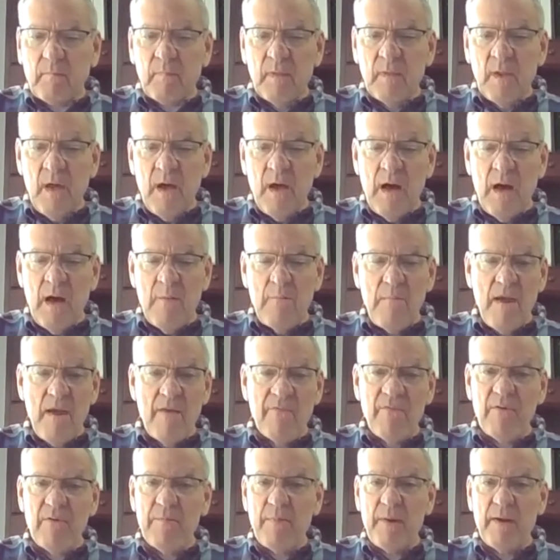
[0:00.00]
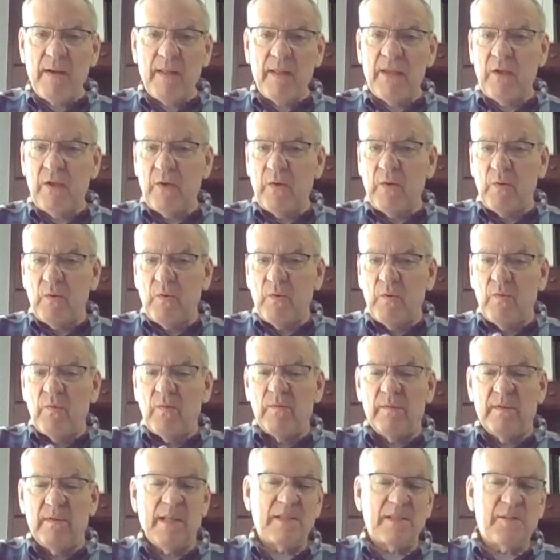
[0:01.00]
Everybody who
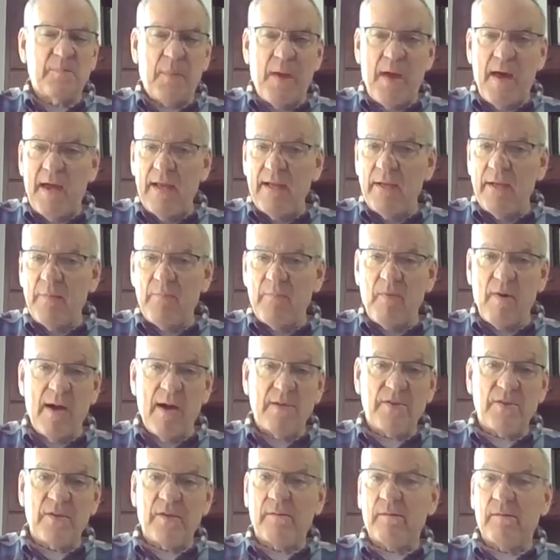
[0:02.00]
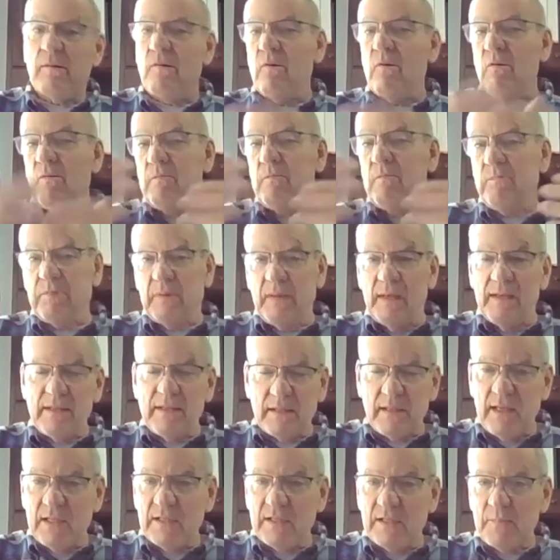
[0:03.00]
gets behind a project, the whole place
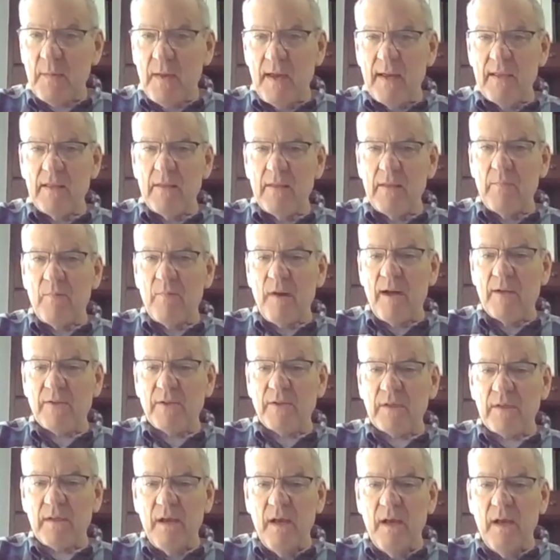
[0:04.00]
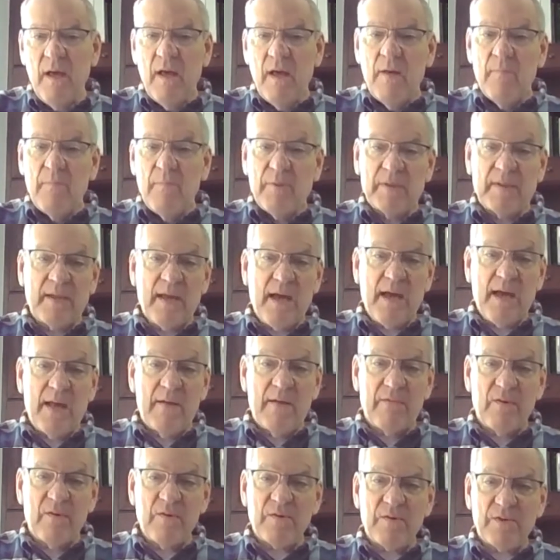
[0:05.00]
gets behind the project. But
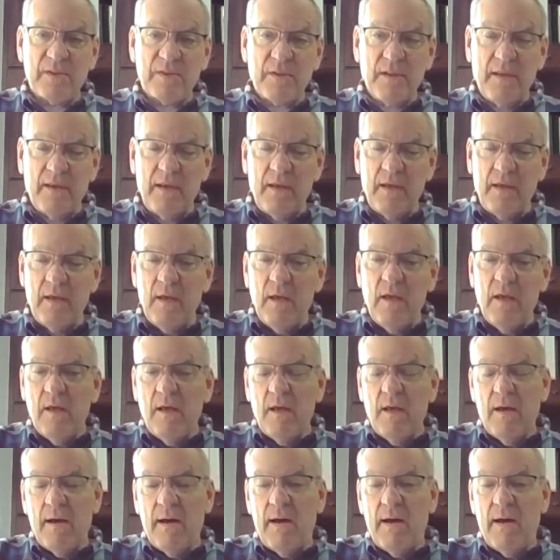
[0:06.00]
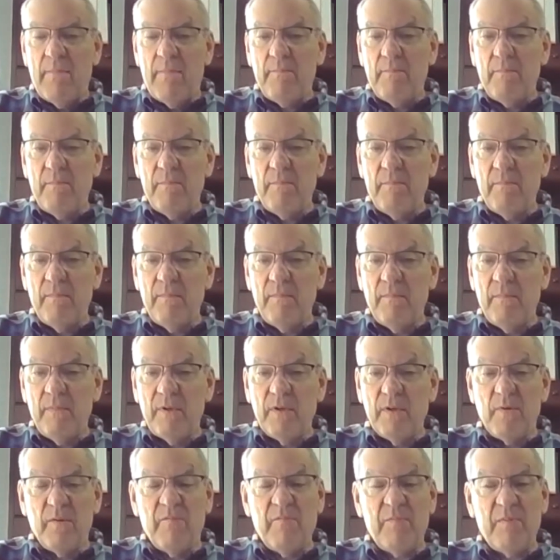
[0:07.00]
conversely,
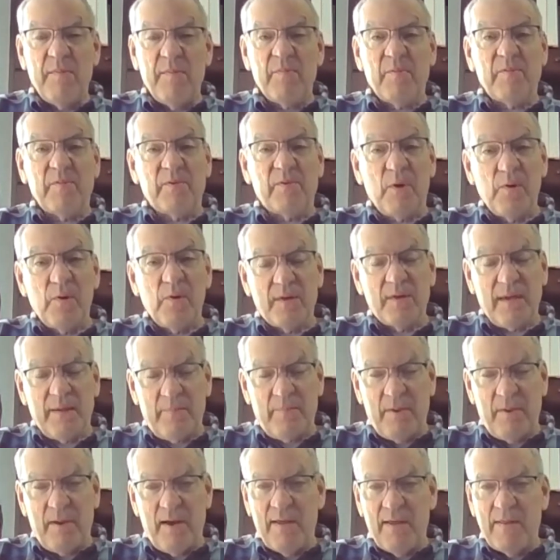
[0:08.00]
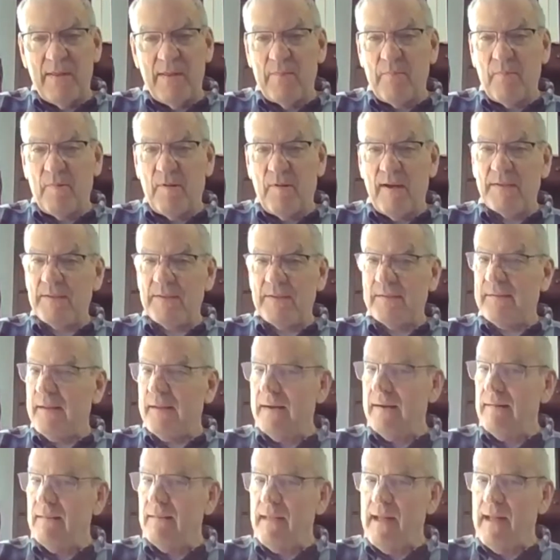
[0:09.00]
if people don't get behind the project, then
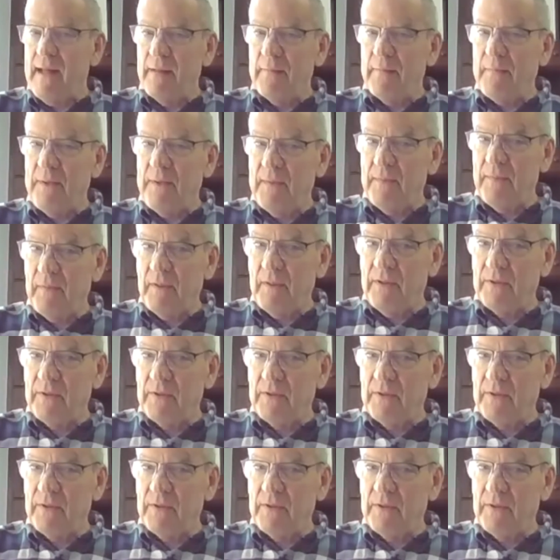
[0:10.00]
a lot of people are